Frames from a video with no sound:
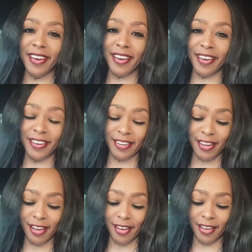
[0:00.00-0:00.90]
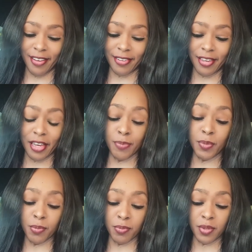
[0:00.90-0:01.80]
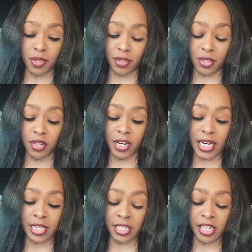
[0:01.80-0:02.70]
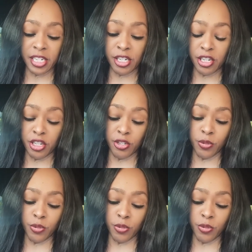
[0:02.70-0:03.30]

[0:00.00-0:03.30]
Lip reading: and keep them near and dear to you.